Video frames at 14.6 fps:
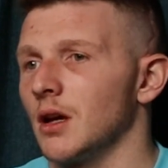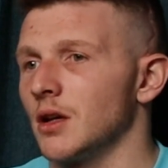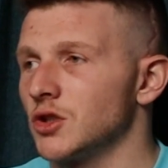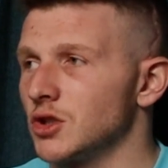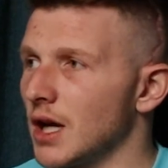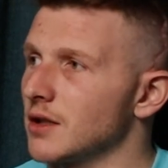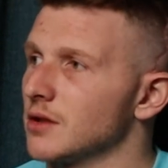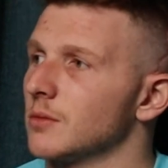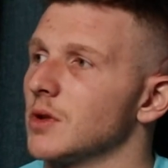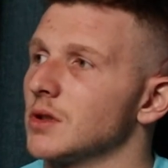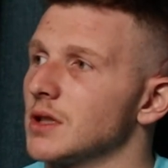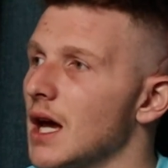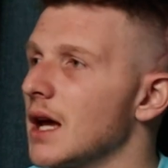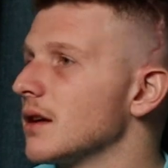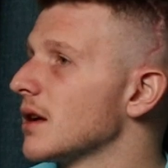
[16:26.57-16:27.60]
shake
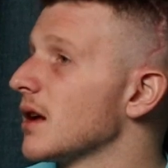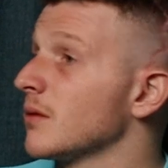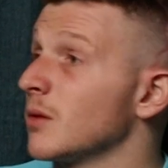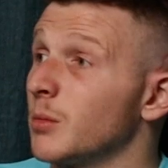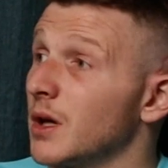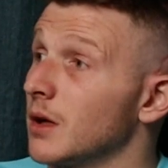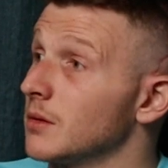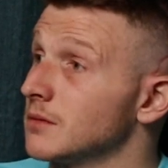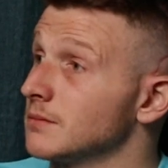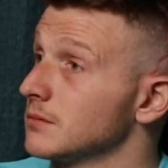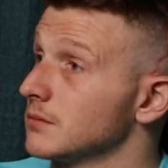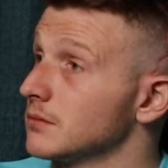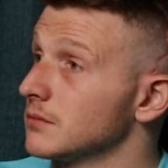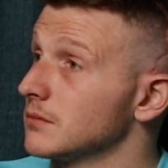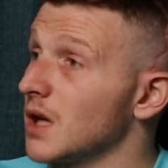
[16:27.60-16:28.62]
someone's hand and have a beer with them.
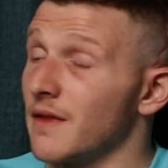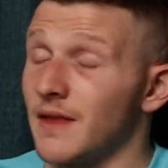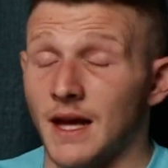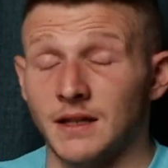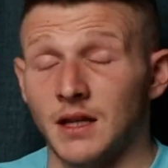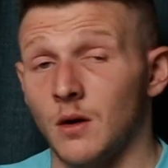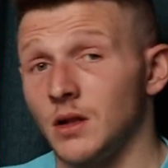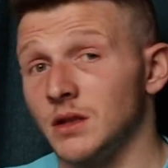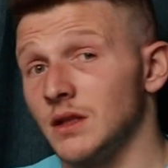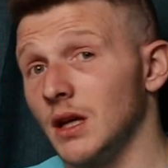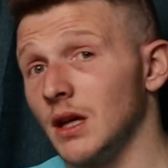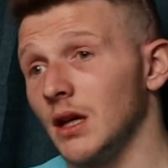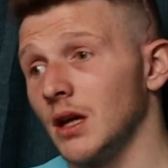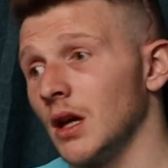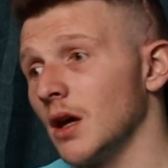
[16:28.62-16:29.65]
And that's how I see
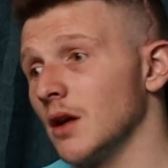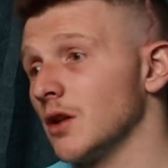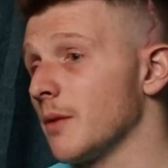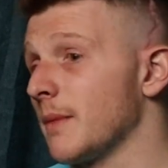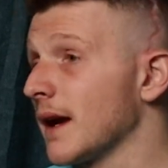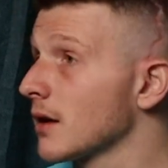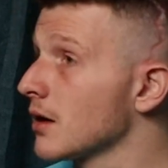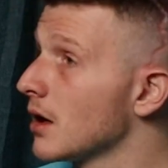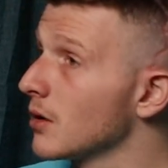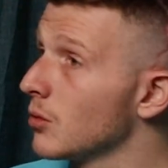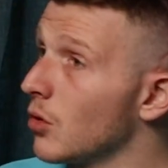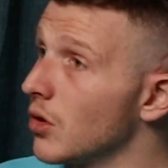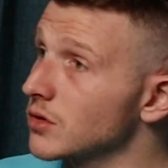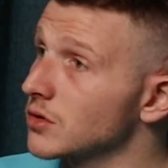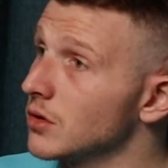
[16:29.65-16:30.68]
it, no matter kind of
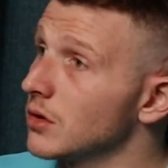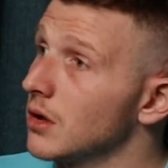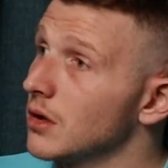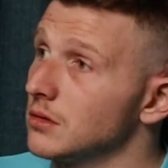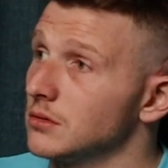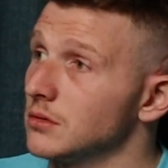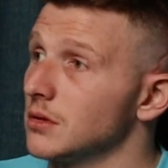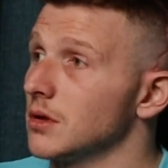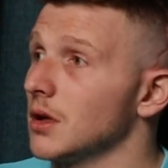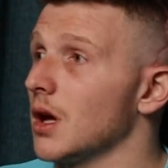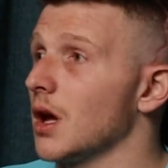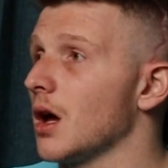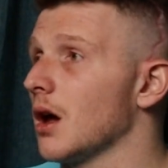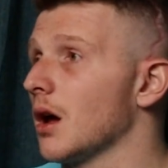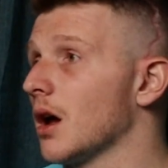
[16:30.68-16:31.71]
what's gone on,
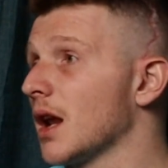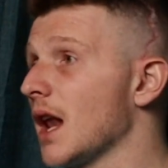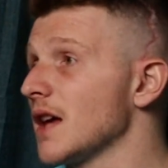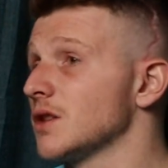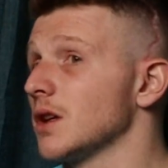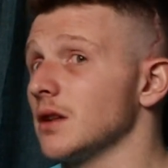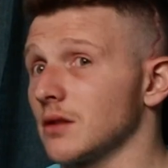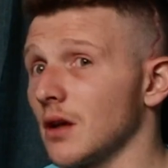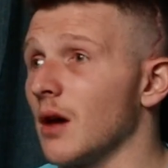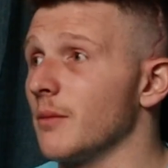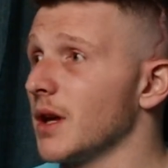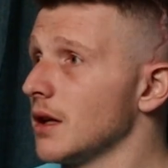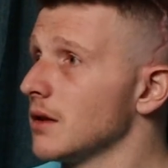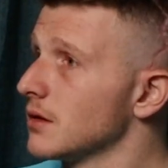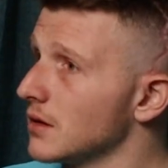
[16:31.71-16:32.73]
unless it's, I
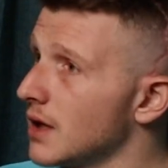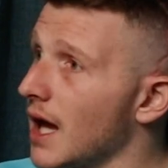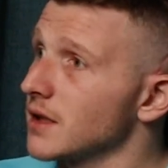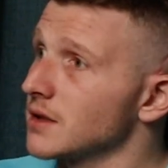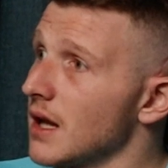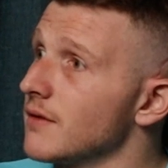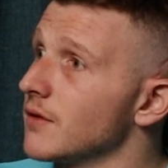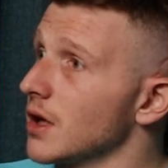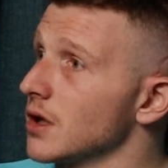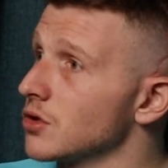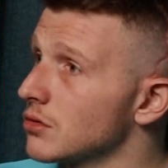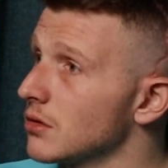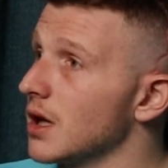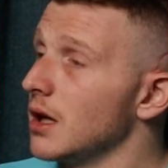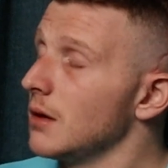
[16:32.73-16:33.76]
mean, next level
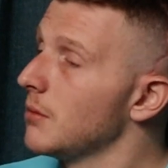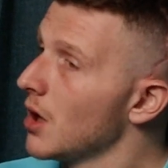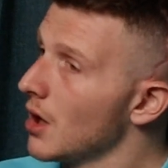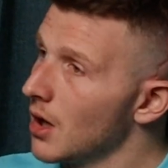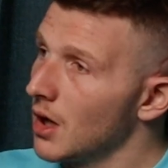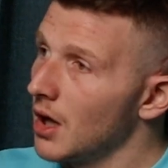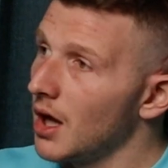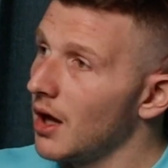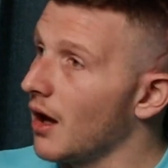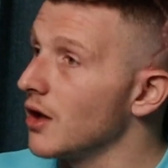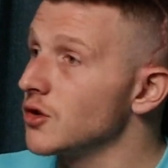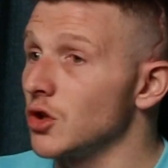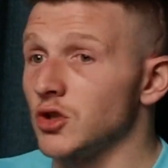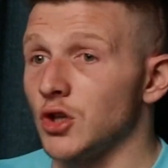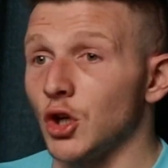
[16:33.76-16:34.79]
extreme.
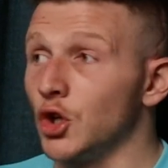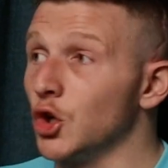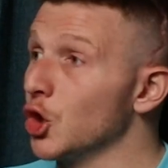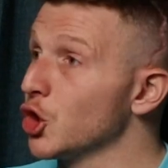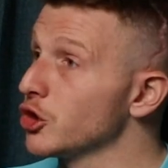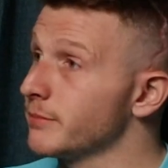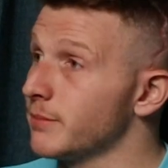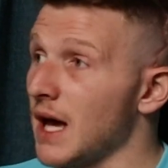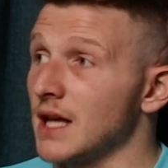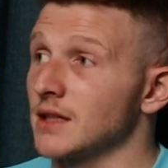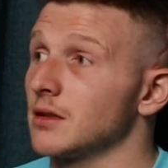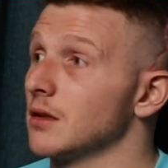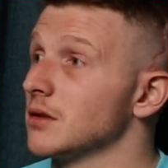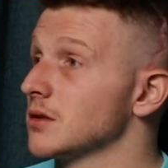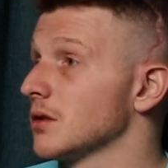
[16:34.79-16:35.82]
Just a good
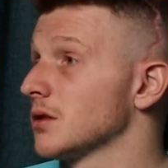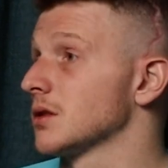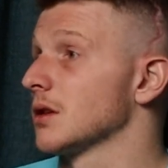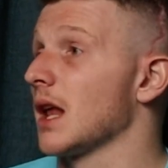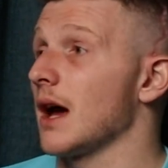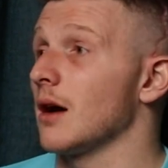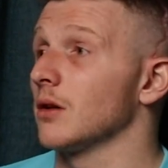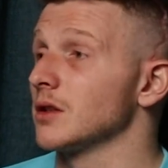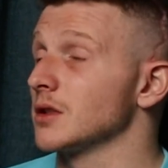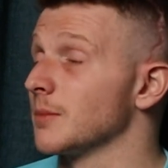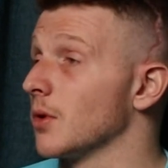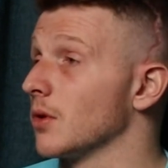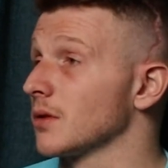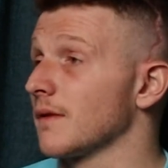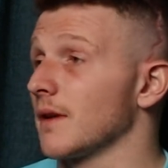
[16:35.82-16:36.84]
battle and tussle out on a
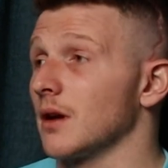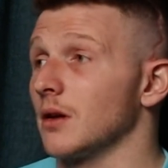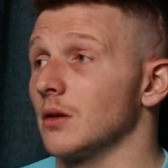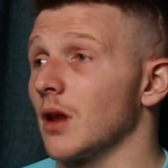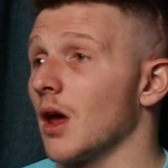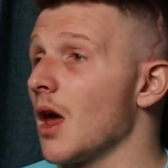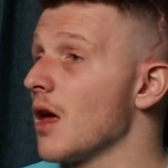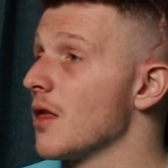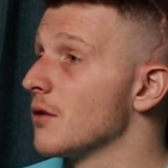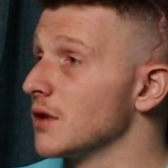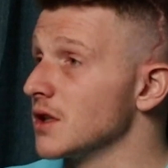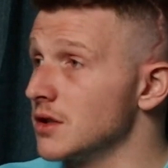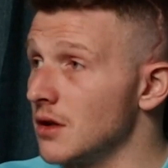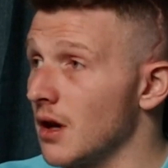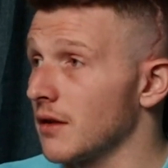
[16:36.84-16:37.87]
sports field, there
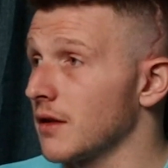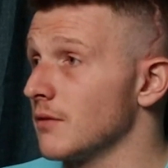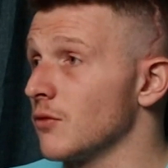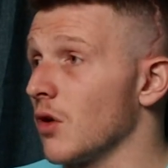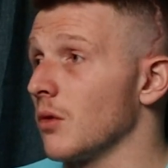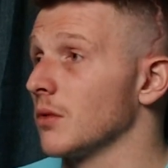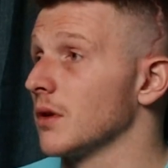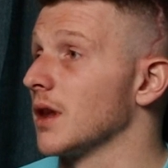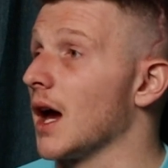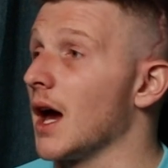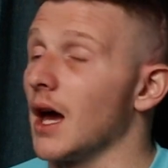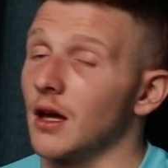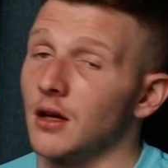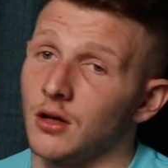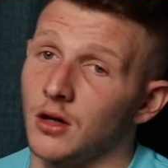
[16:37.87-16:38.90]
is nothing wrong with
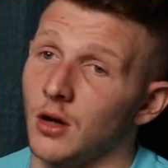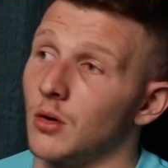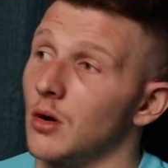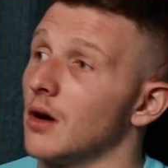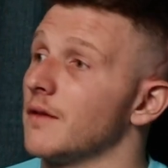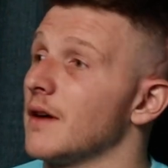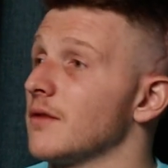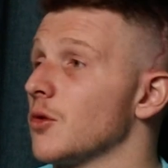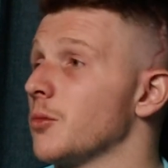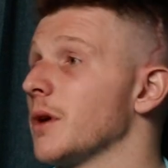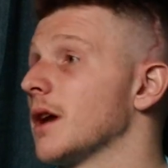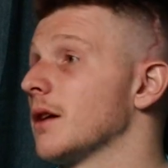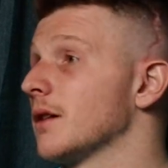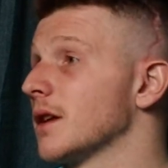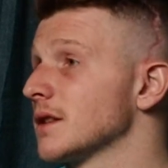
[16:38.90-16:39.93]
that. Go off, have a
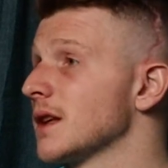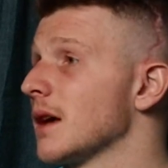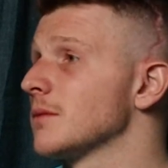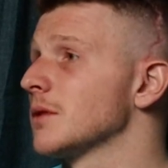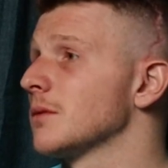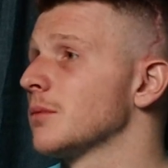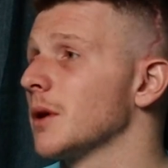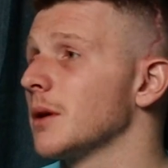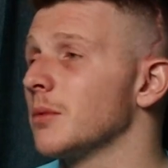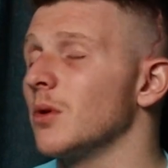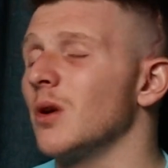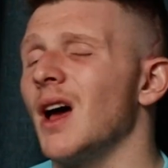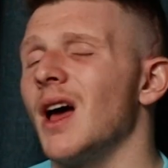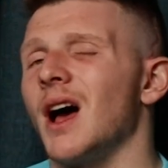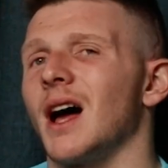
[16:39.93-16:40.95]
beer and accept it with
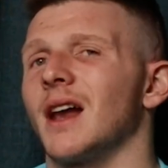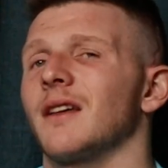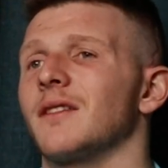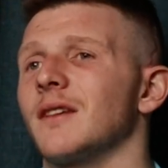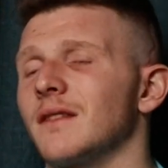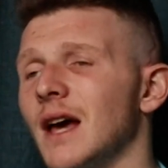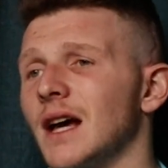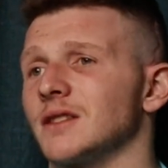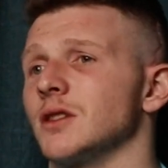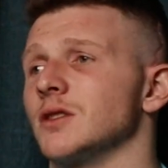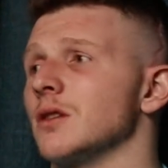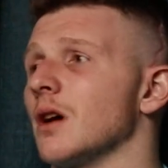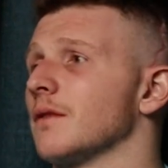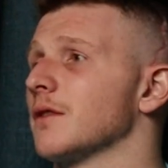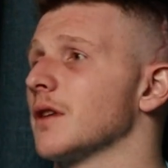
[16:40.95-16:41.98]
people. And I think that's the
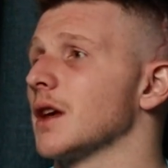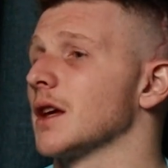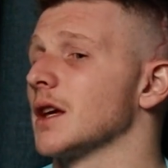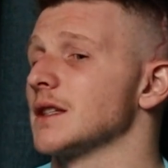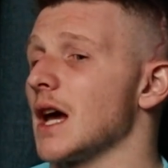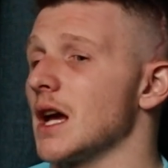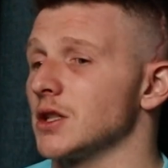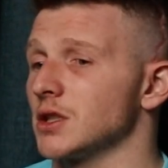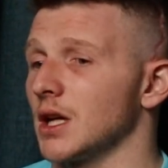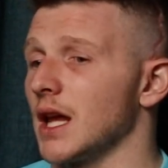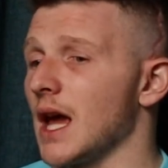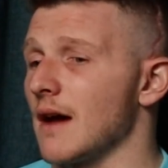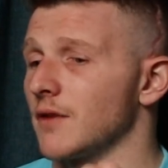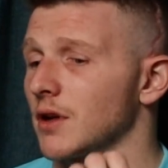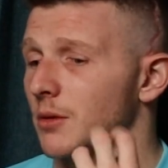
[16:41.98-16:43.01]
tough thing, is actually
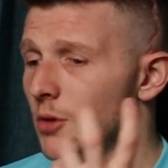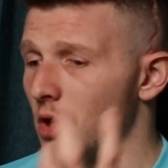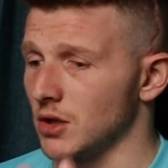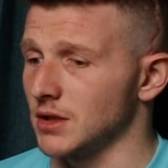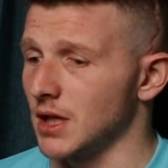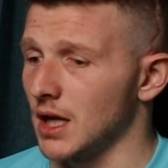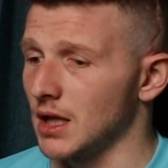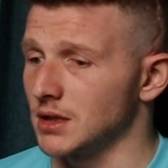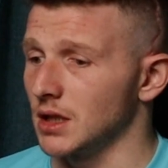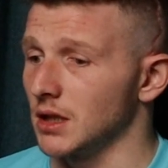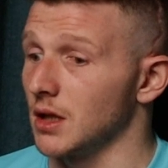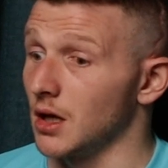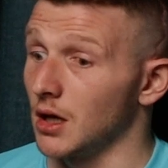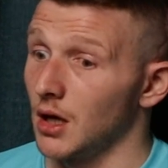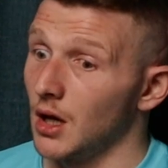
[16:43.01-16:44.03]
having a personality
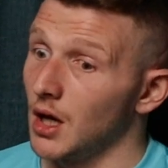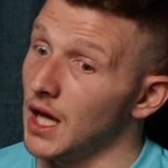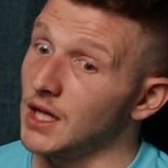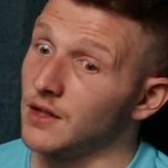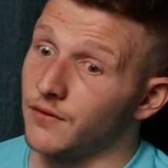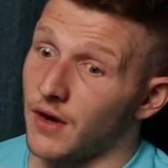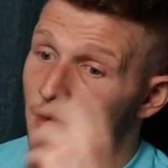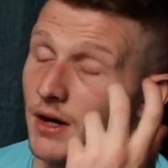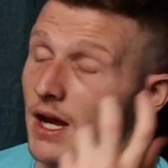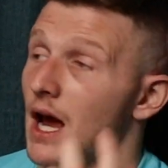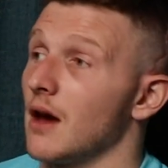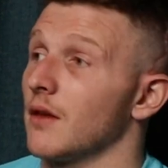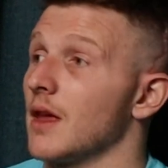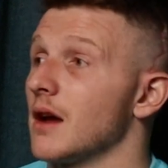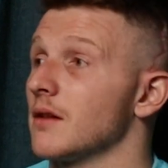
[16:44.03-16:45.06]
that is very
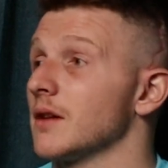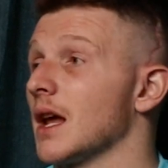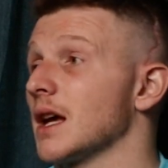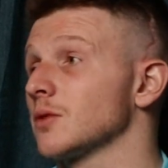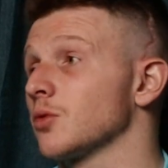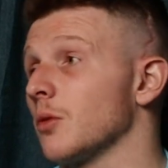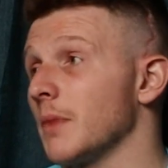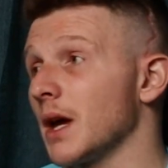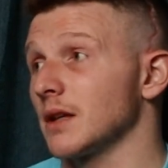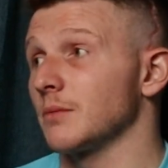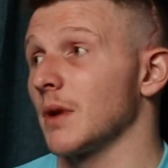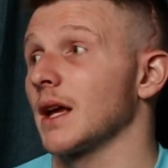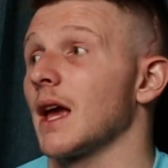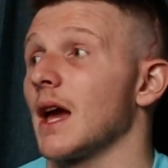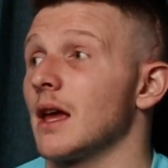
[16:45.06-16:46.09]
out there, and that's what makes
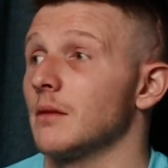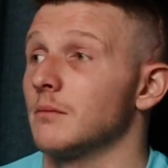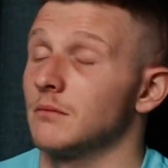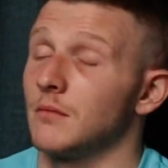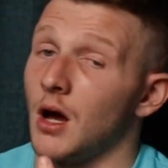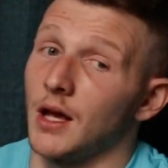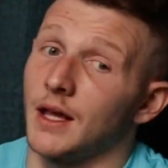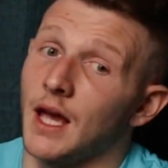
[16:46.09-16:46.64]
my game.